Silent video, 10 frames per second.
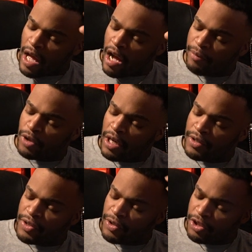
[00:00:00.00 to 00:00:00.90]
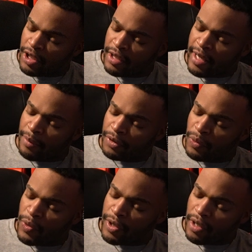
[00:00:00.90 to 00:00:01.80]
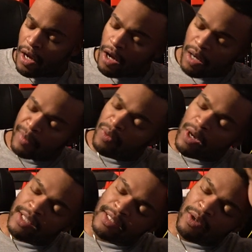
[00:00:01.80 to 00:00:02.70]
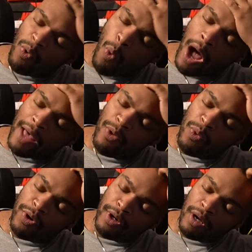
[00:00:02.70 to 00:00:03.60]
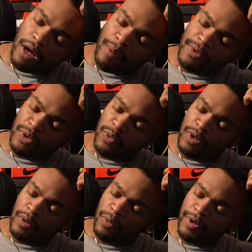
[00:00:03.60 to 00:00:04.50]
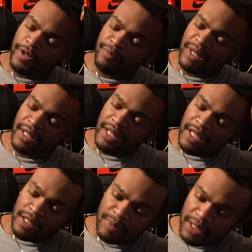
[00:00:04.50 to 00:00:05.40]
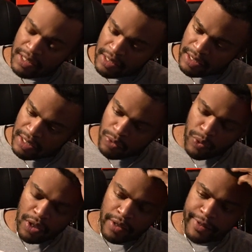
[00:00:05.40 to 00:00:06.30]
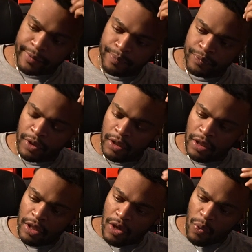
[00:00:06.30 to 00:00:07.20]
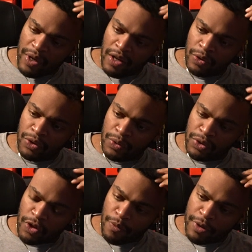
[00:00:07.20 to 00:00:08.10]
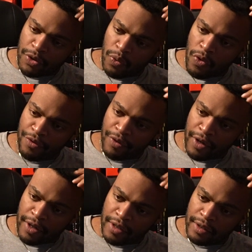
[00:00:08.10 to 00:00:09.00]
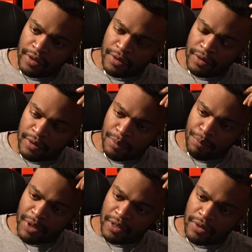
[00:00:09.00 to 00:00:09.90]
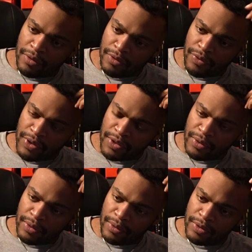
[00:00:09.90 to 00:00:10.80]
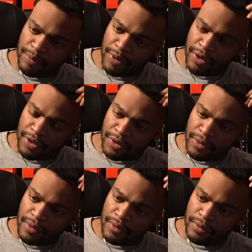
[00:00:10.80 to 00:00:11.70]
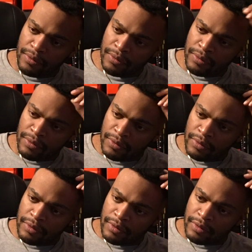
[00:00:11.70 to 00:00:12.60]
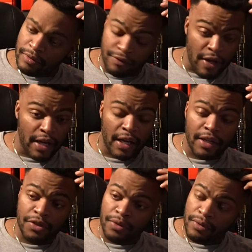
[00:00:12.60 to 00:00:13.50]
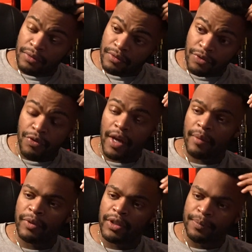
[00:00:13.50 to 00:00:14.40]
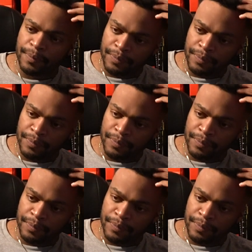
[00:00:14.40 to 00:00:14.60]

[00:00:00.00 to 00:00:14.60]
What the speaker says: I'm trying to associate that with the word calm, and why the word calm is the word of my day is because, again, we go through so much warfare: mental, physical, spiritual, financial, family.